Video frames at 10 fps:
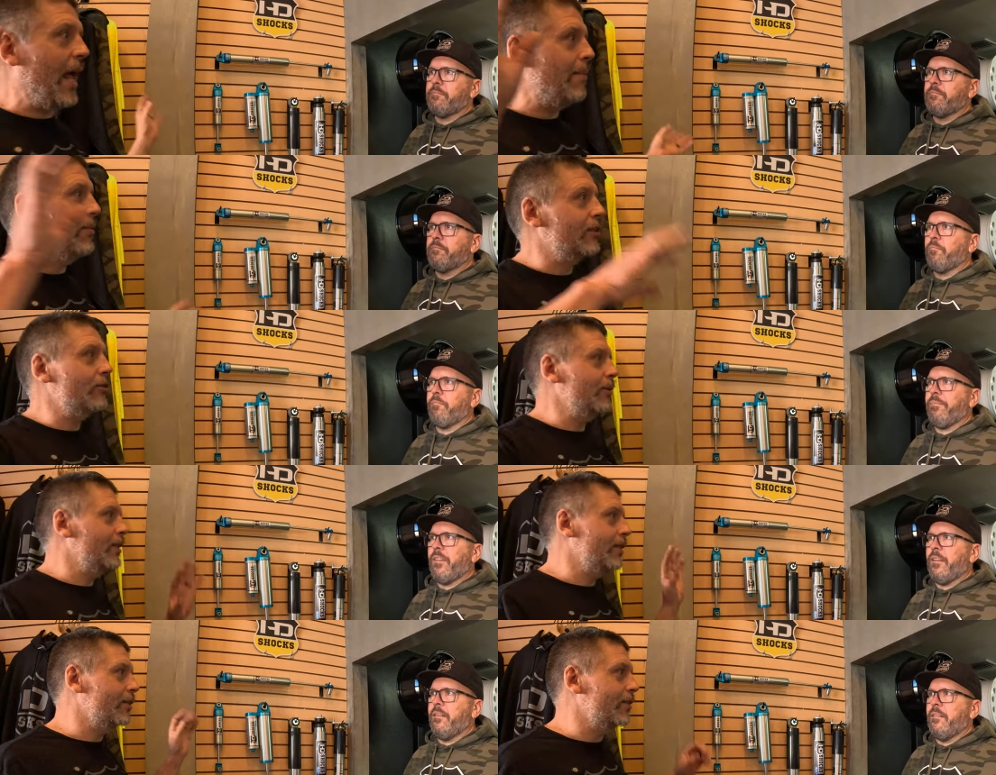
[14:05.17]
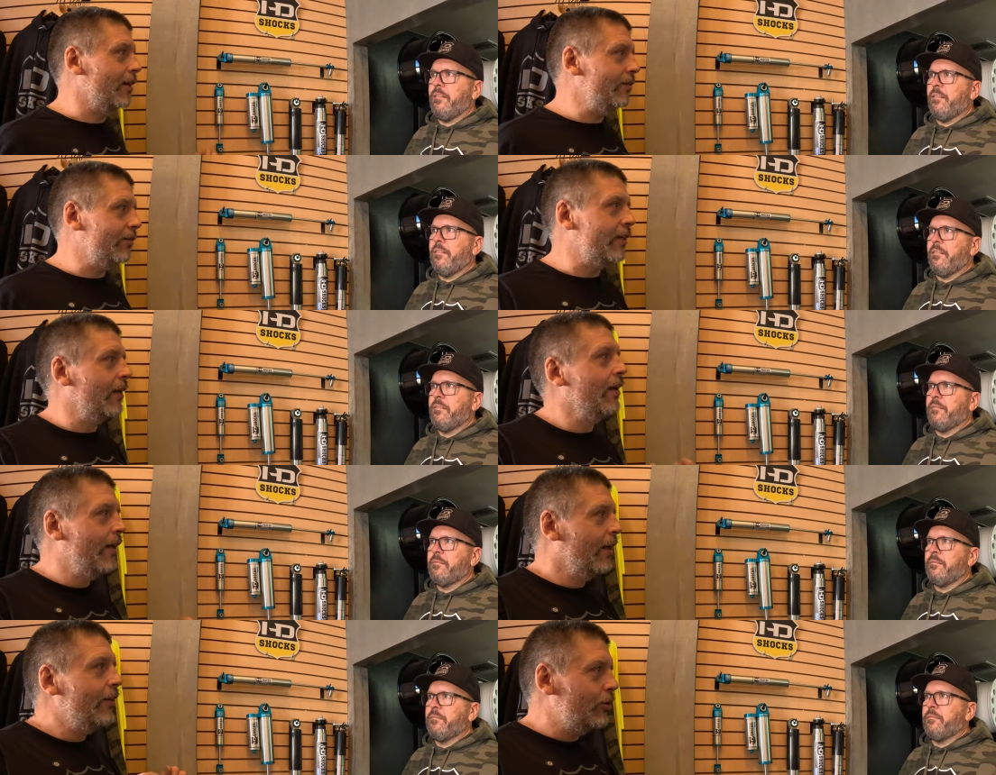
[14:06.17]
Speaker 1: cabinetry and stuff and
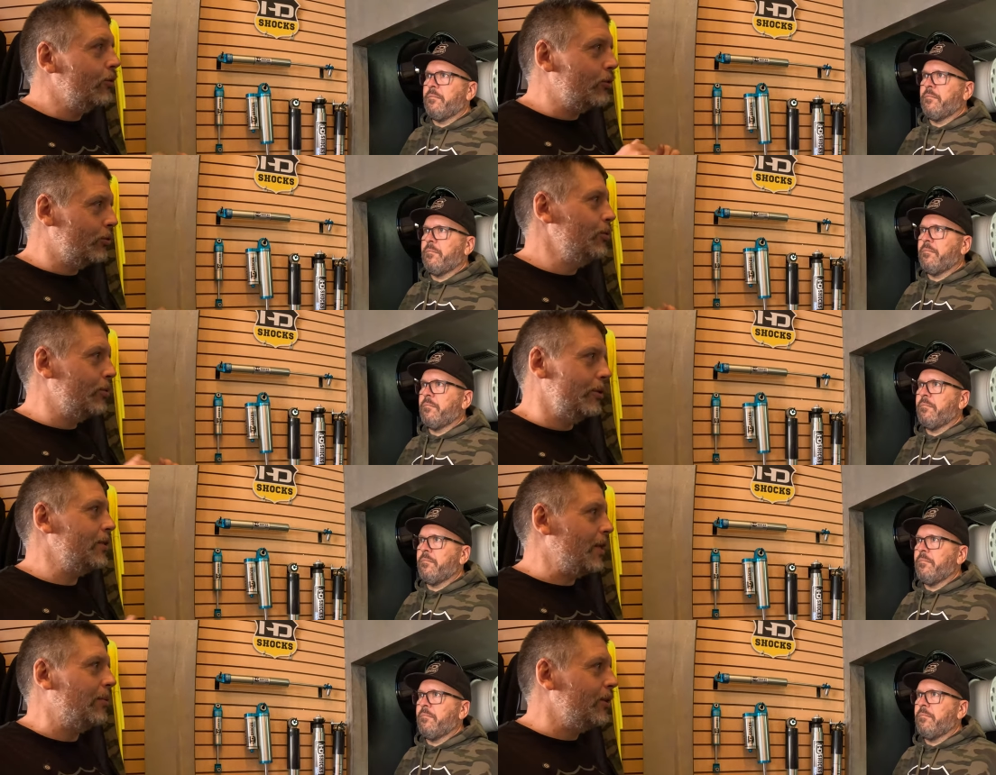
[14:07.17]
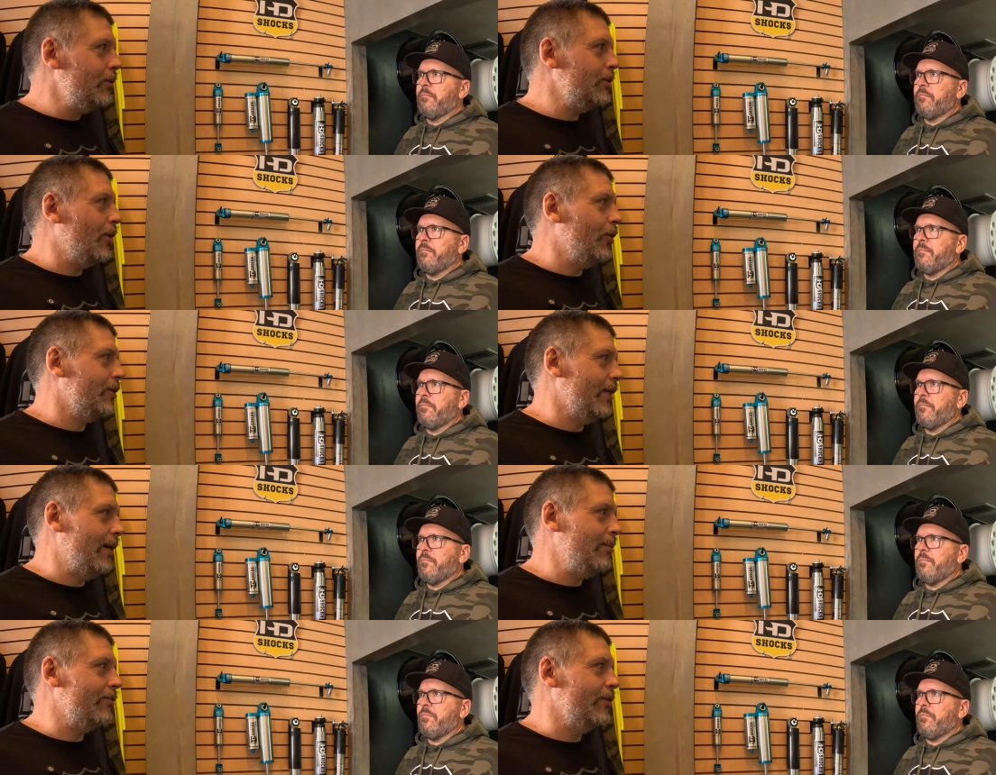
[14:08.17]
those screws are just coming loose all the
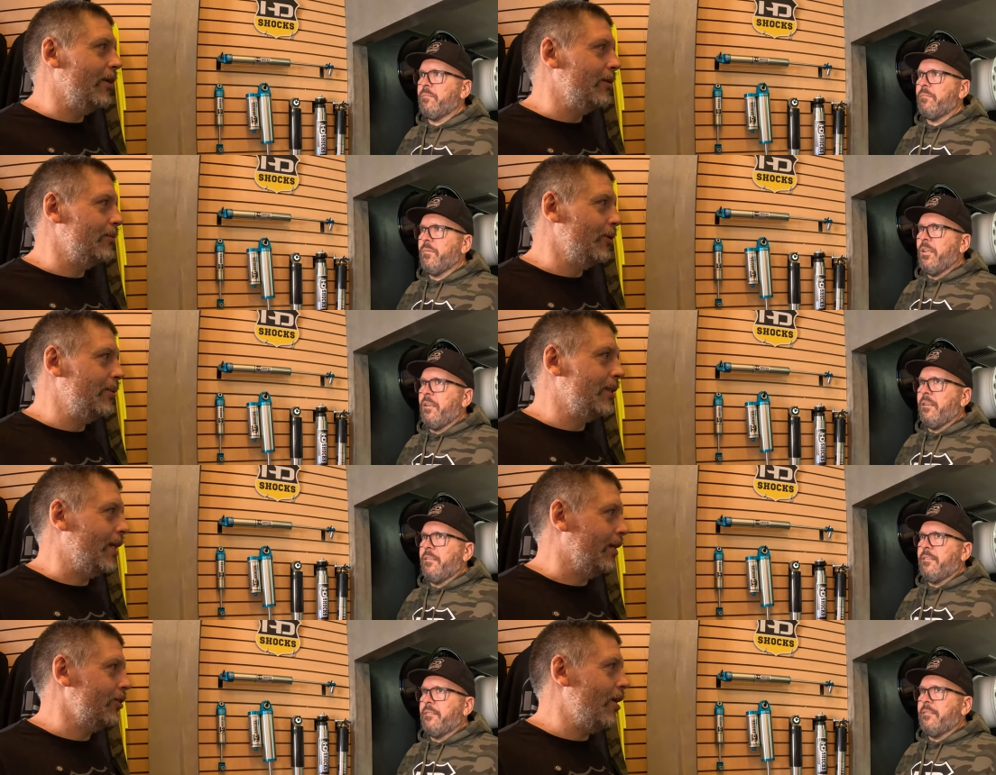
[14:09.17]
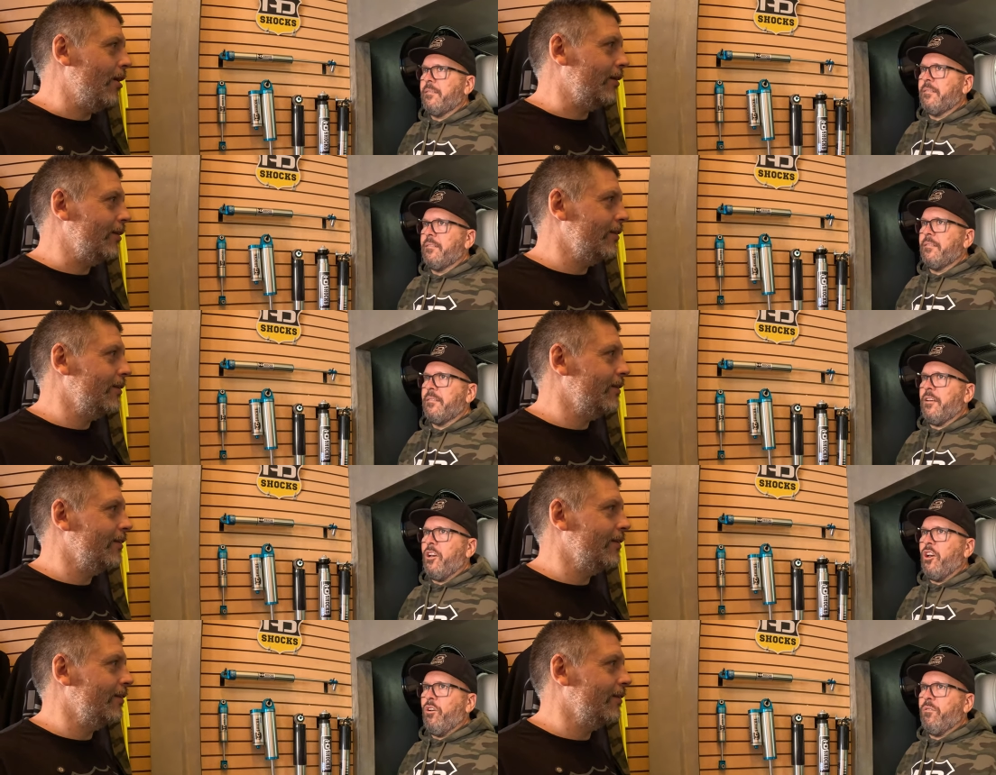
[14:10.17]
time if you're not absorbing that shock
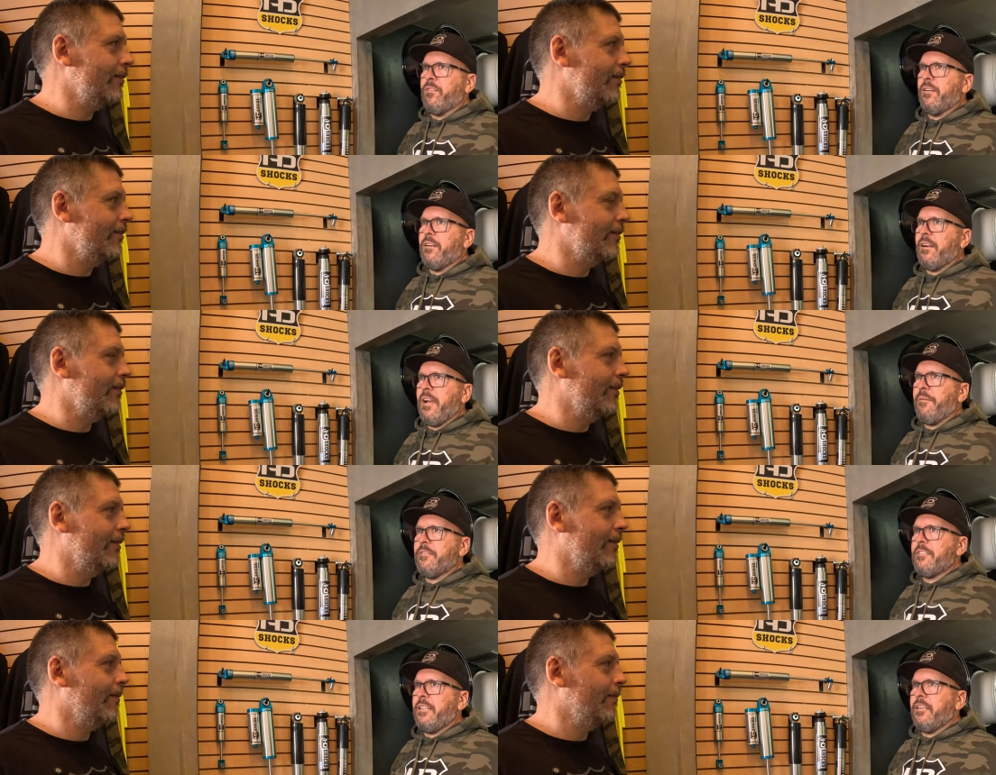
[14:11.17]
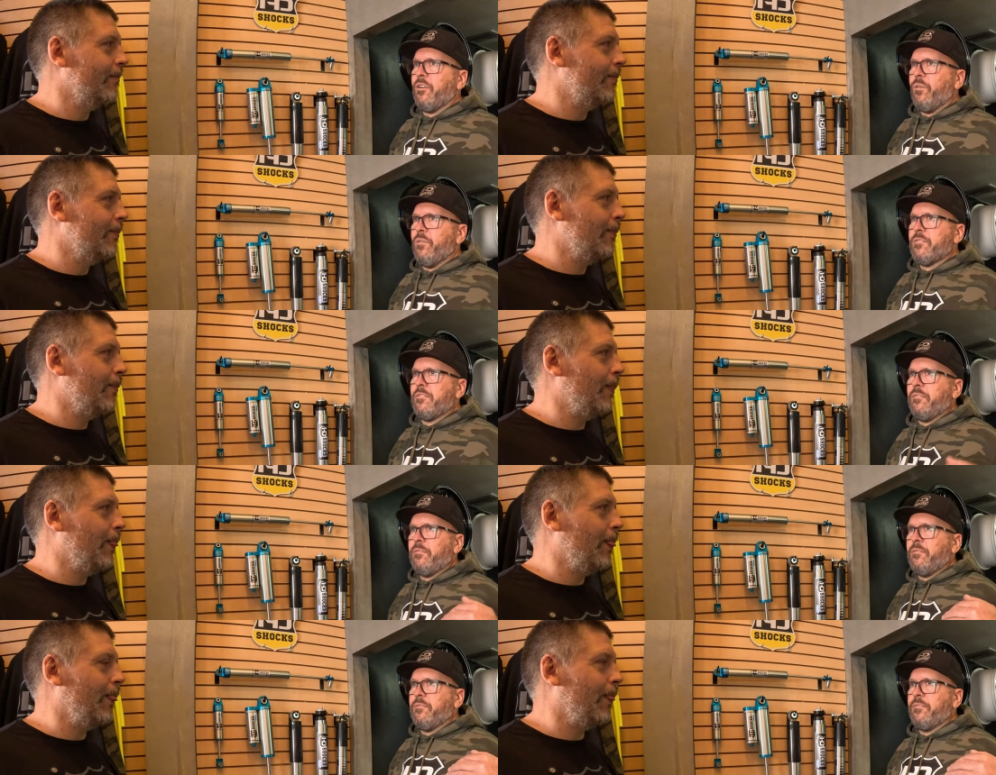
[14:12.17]
Speaker 2: over i would say the course
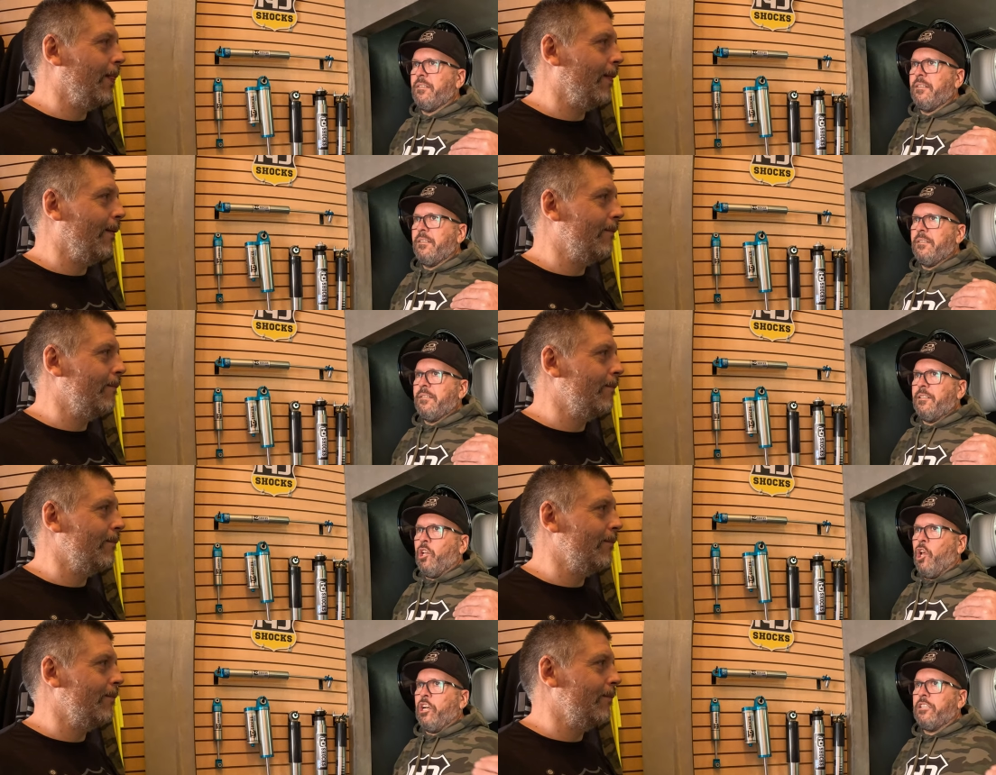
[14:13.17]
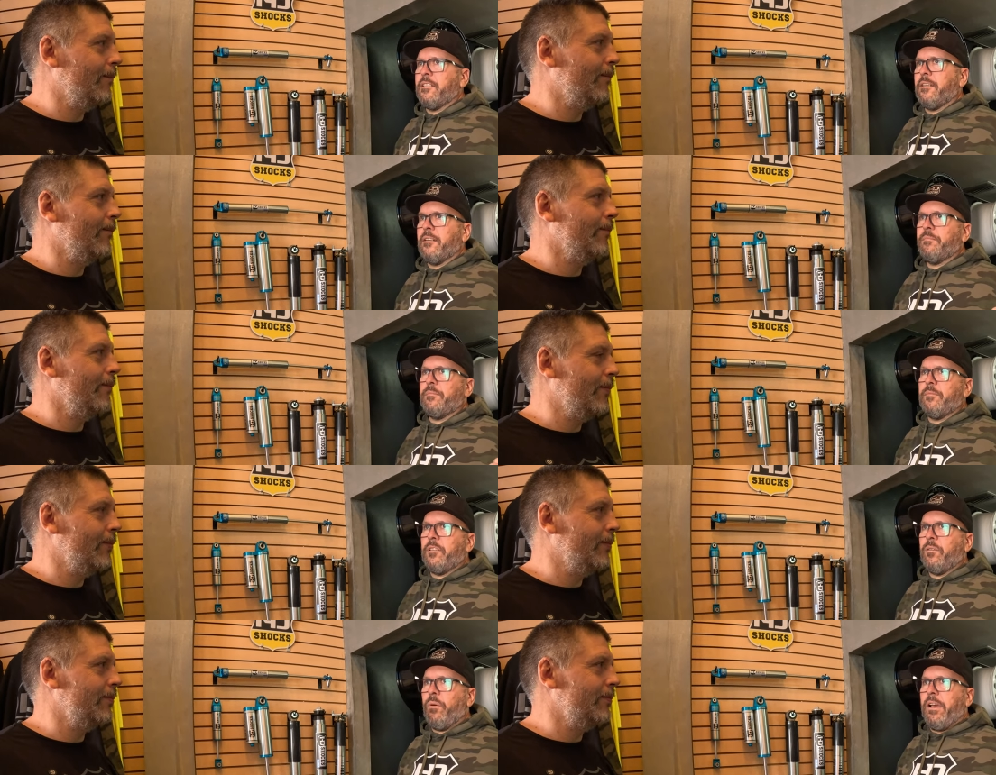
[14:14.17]
of long
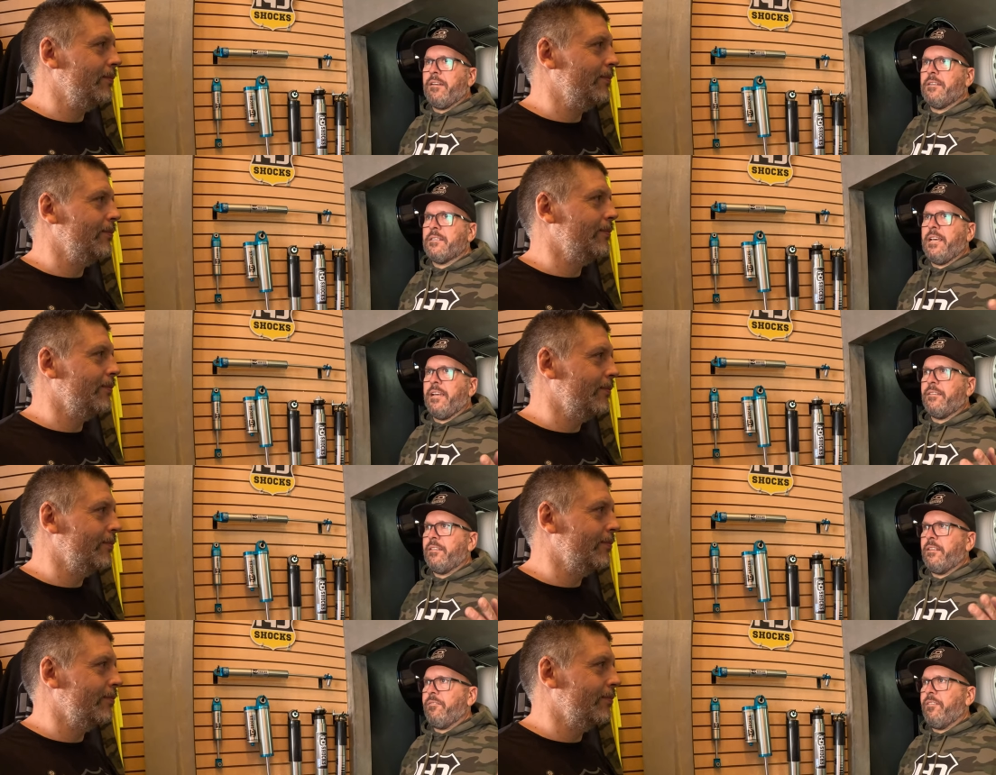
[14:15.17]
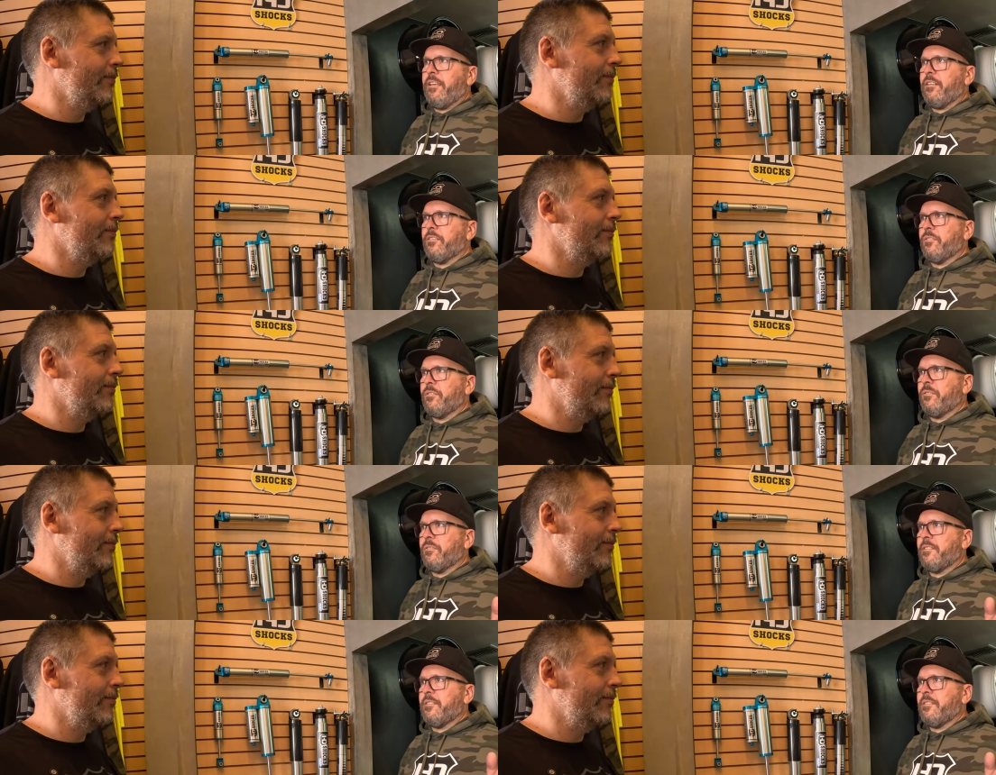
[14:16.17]
term the wear and tear that a vehicle